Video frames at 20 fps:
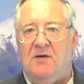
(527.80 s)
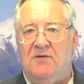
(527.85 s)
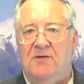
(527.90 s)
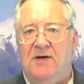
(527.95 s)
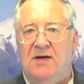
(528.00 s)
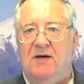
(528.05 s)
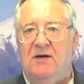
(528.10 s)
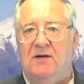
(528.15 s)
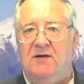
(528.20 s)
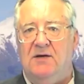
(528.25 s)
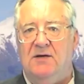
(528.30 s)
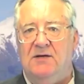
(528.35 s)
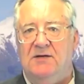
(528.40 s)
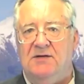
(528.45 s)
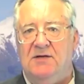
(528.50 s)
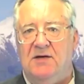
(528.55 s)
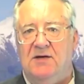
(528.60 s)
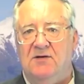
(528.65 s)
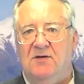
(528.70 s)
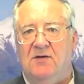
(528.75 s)
Krieger
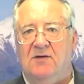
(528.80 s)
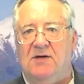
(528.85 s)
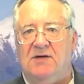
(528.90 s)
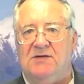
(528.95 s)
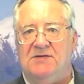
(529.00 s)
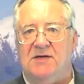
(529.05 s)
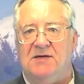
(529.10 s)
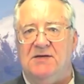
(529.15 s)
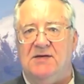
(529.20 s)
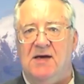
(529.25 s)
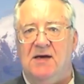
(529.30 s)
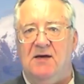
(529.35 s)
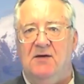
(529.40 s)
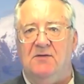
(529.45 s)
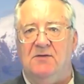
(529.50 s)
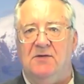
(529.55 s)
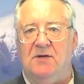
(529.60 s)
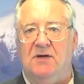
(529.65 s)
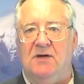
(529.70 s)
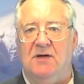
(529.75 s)
continued his
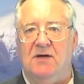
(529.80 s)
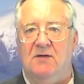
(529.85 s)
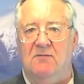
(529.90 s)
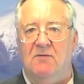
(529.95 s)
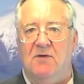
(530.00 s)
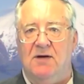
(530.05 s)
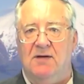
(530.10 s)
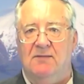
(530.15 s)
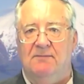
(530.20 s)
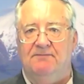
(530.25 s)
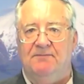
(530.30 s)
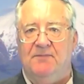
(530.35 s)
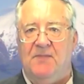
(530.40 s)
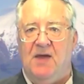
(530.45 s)
attack on the Kiwi.